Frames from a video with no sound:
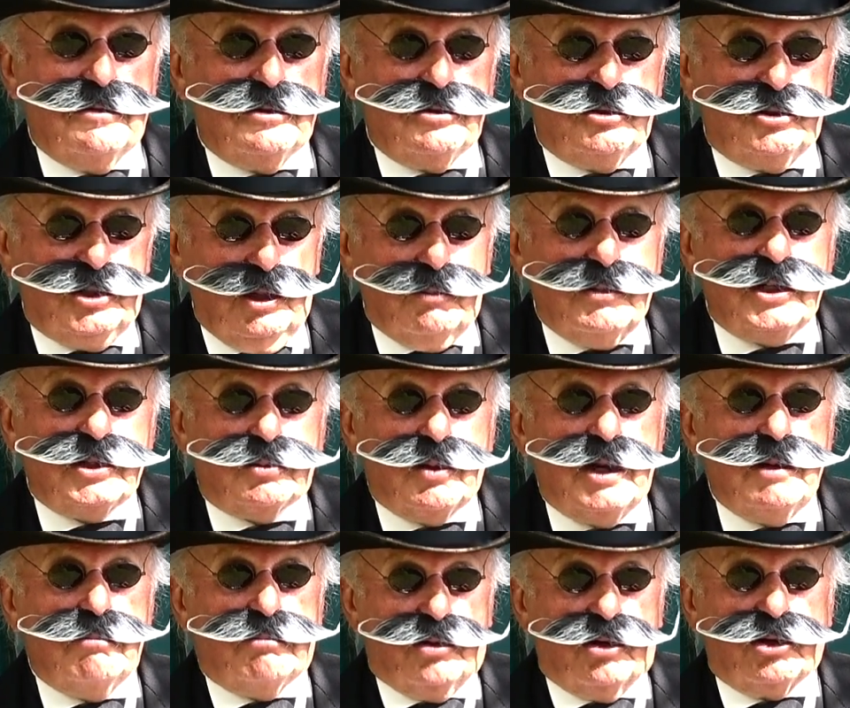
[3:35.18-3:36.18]
chimney
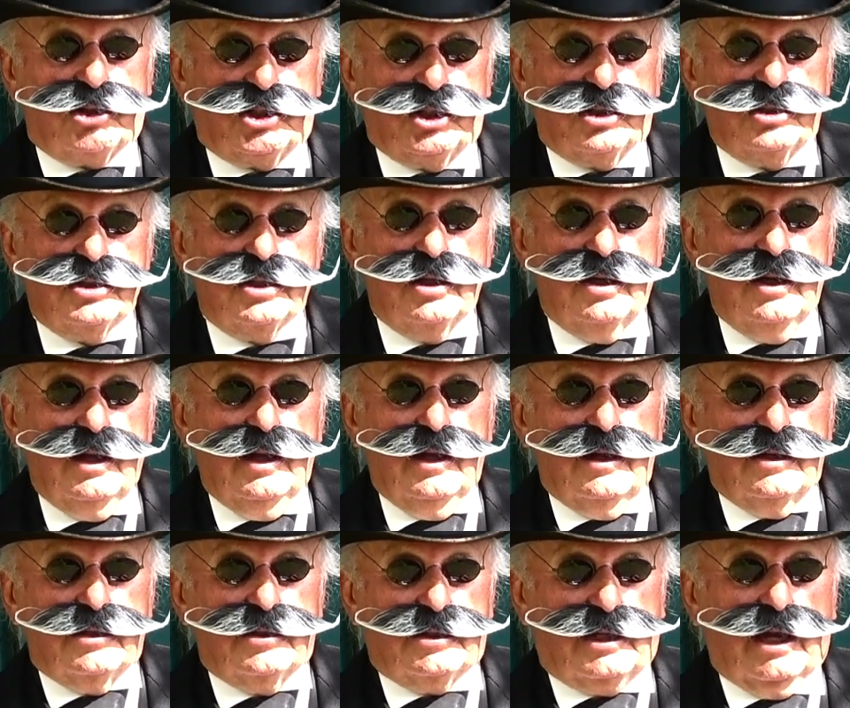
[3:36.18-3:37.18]
sweep brushes
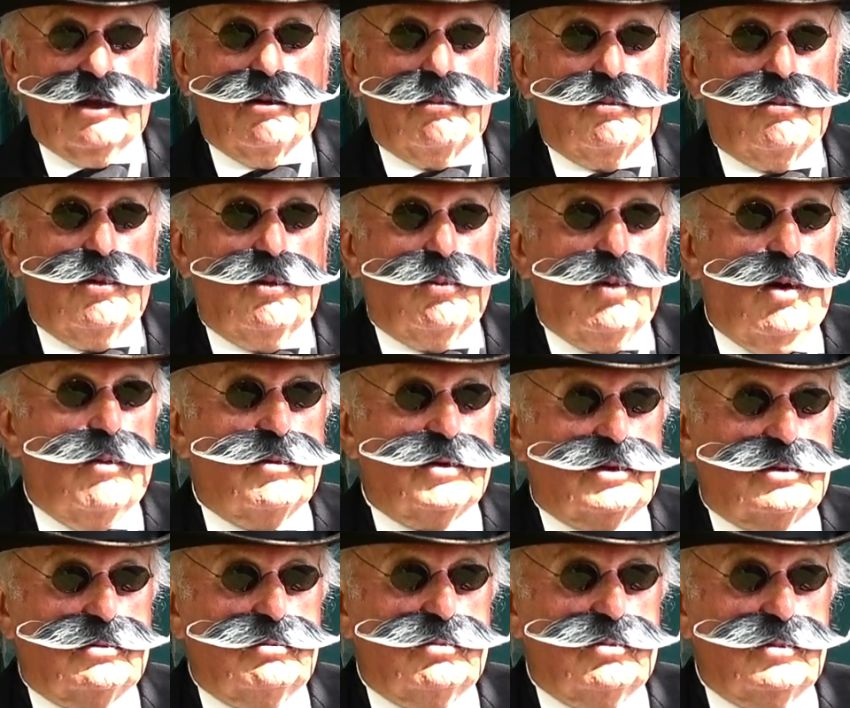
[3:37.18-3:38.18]
to get up what would
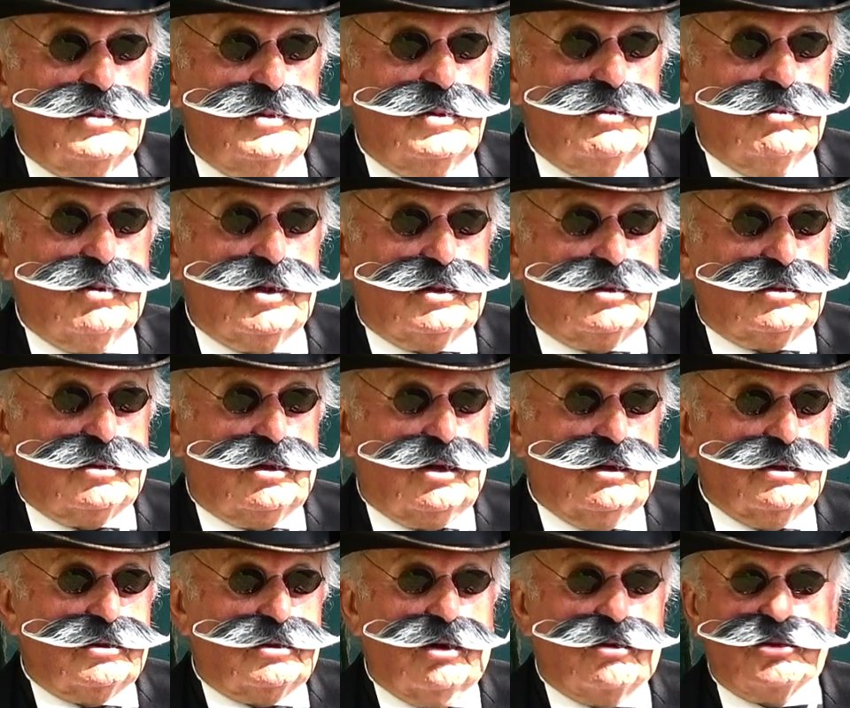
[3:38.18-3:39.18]

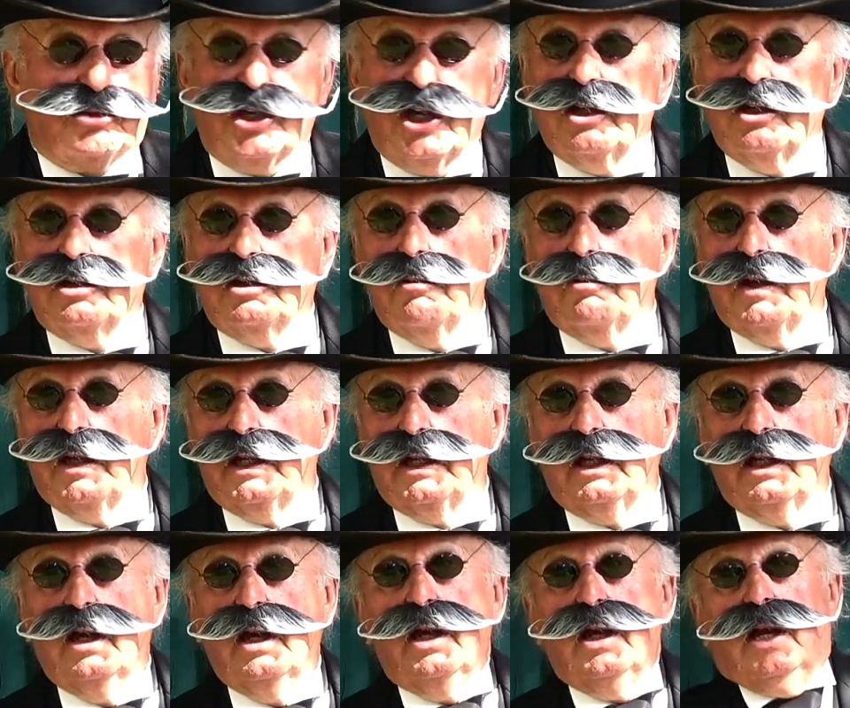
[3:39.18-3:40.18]
consider to
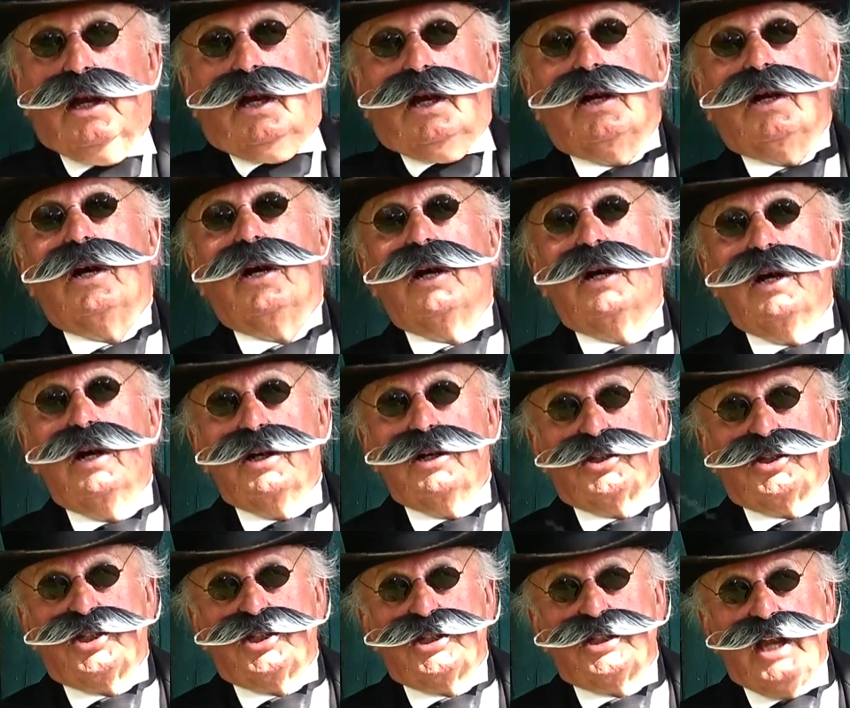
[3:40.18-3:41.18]
be a
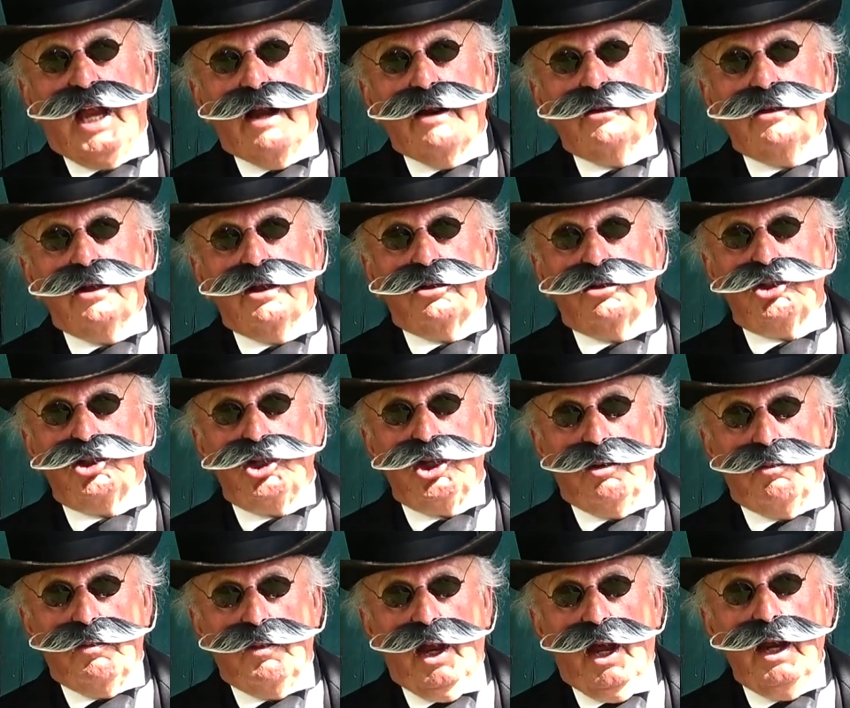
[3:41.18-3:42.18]
standard
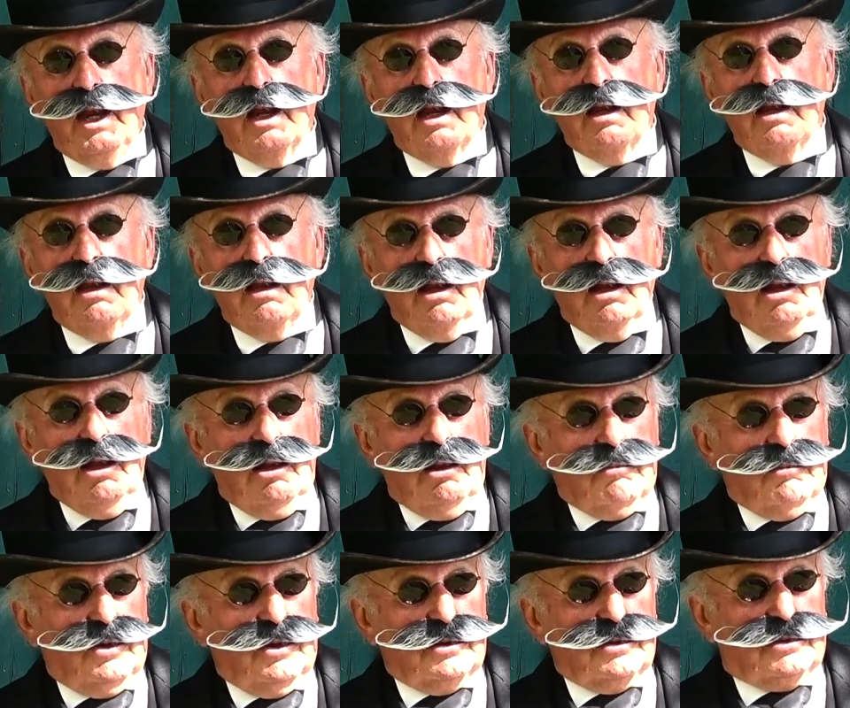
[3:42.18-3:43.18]
chimney,
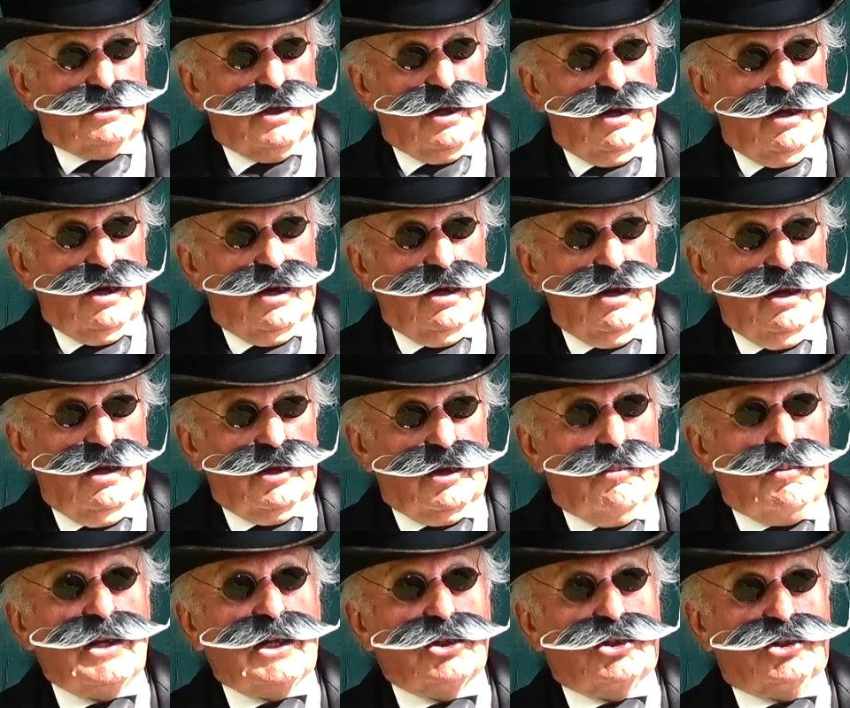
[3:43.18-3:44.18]
but the
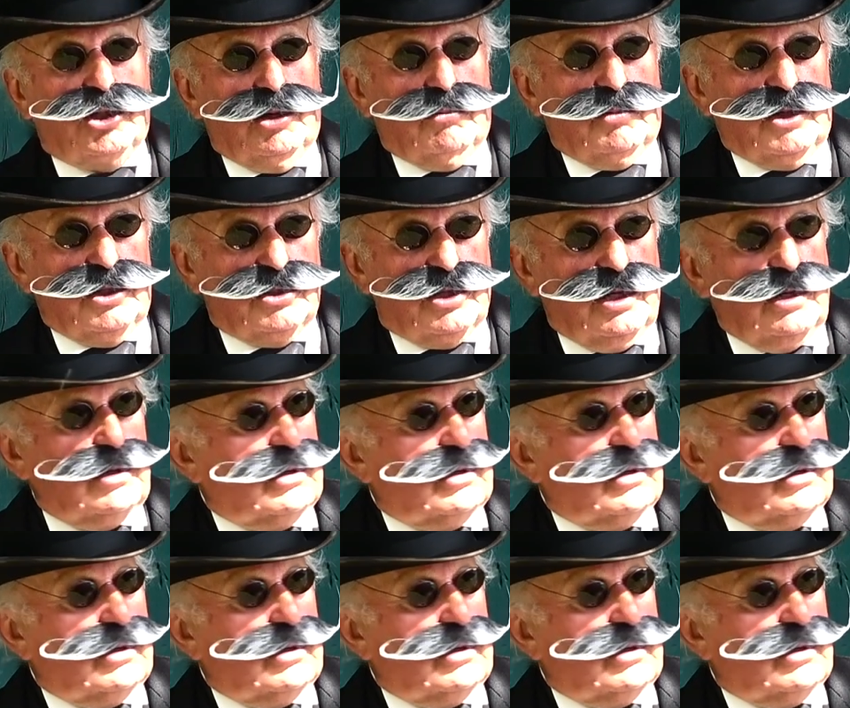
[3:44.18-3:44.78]
bigger chimneys